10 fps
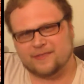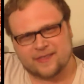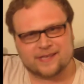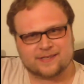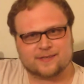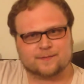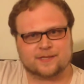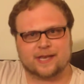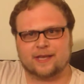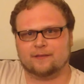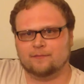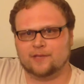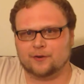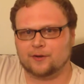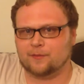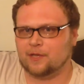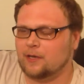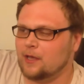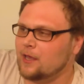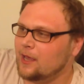this second, you know what I
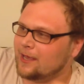mean?